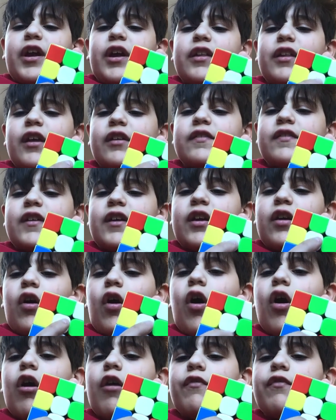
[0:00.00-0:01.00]
connecting
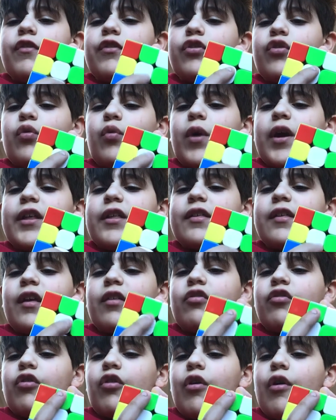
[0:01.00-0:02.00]
off of the white
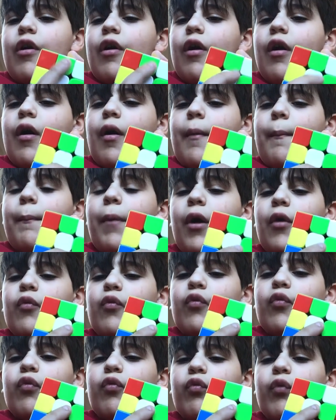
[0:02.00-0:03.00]
center, but
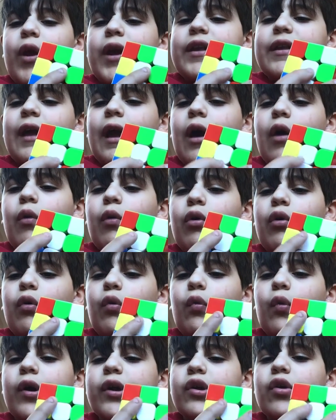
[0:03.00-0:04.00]
right now,
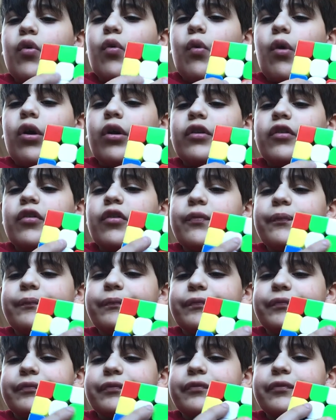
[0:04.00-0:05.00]
what you'll want
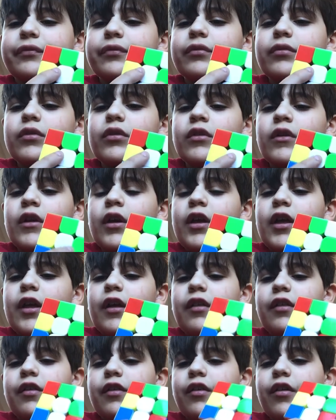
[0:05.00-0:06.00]

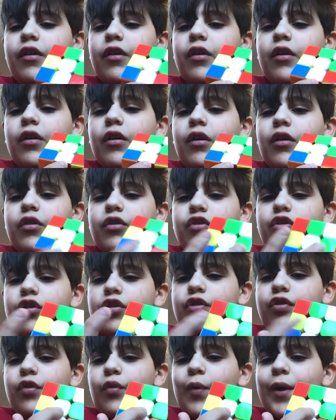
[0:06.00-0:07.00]
is
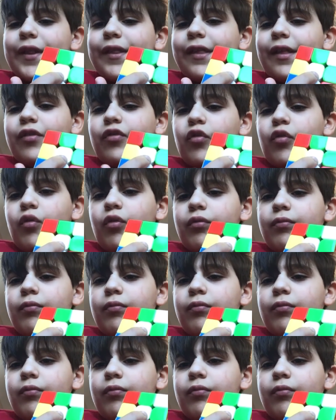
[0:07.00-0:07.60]
just the white center.